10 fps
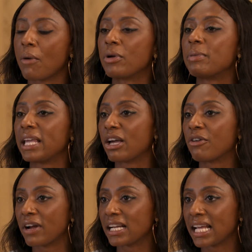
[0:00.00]
I want to be
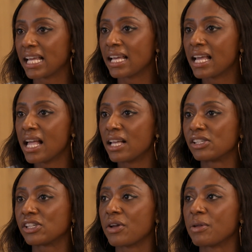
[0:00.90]
eco-friendly.
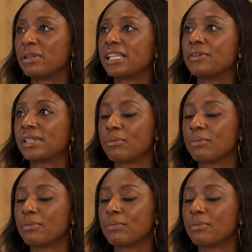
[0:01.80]
So the materials